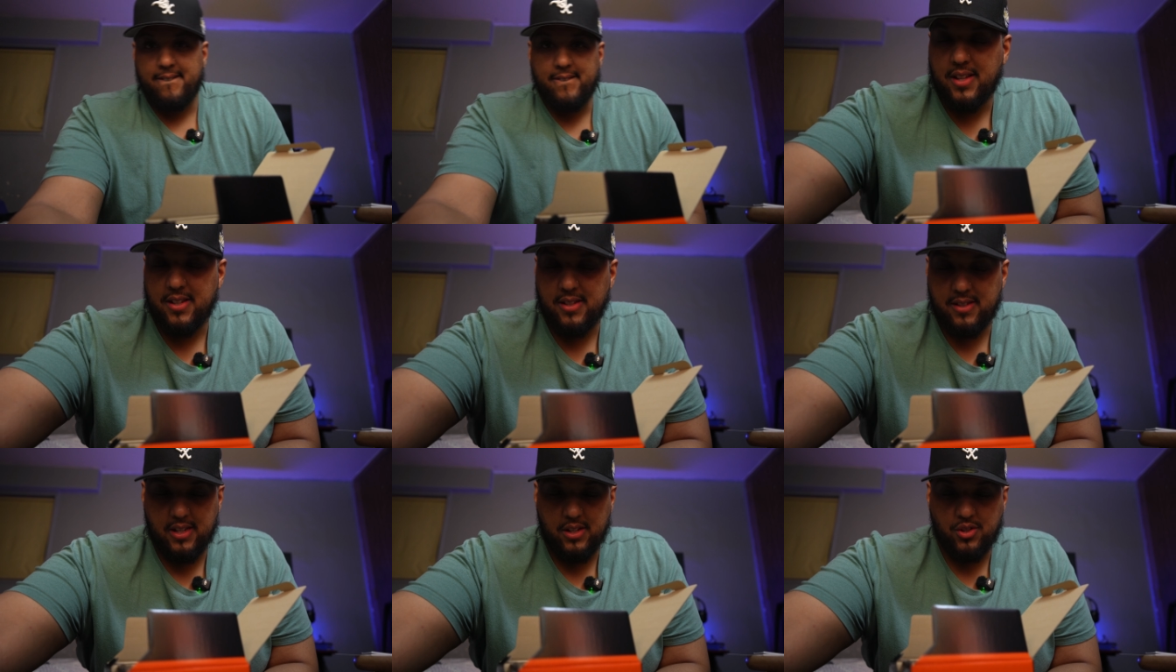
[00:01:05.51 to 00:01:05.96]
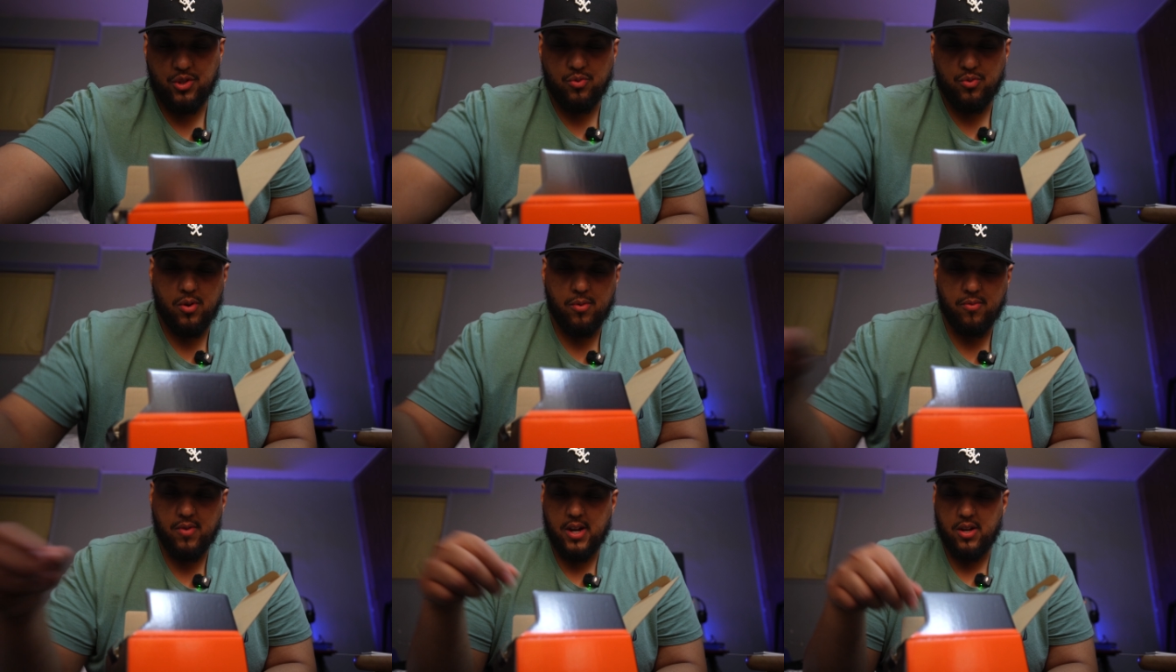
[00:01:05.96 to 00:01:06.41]
Set
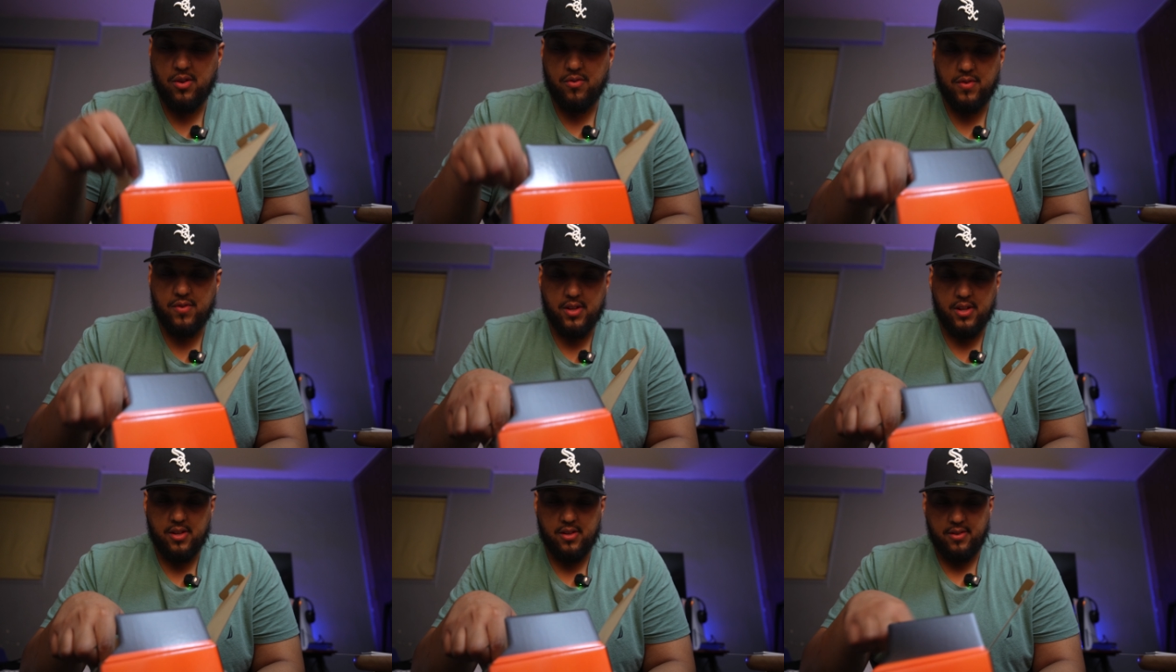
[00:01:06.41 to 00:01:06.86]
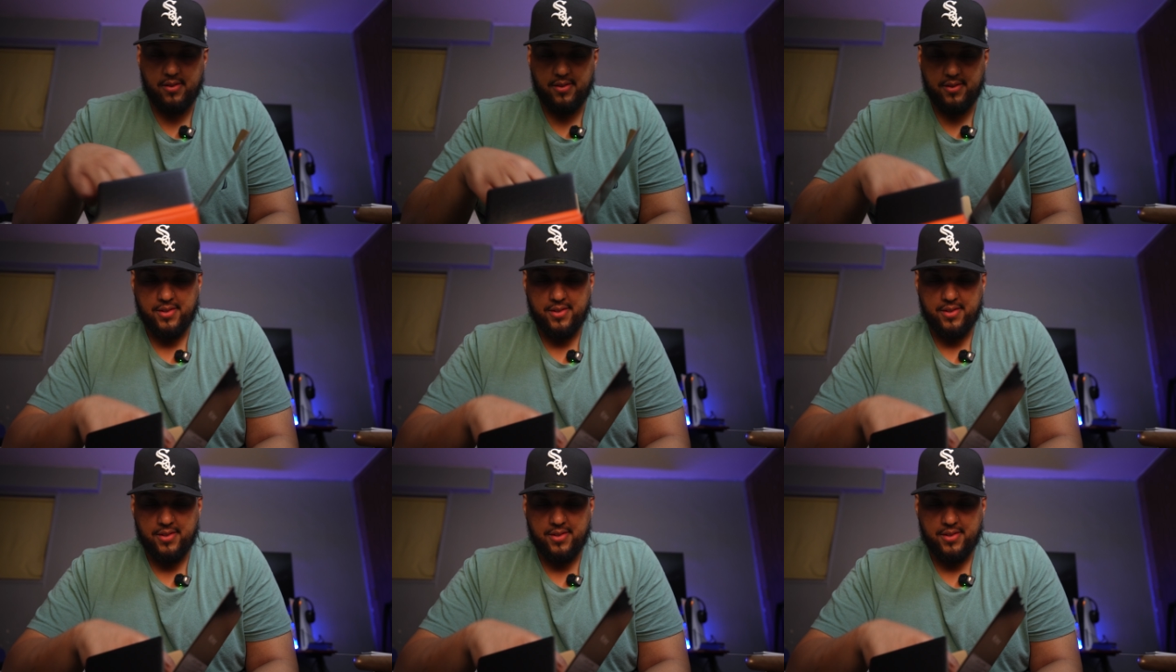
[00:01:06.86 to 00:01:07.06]
you up right over there.